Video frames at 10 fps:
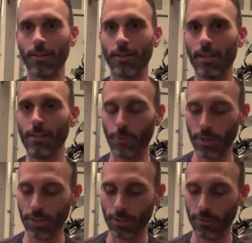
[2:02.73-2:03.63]
the
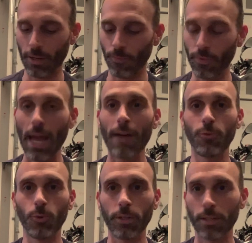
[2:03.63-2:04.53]
E46 over here, they have
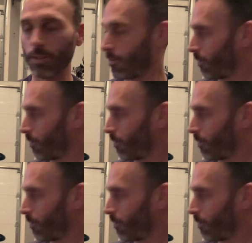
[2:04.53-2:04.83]
toolkits.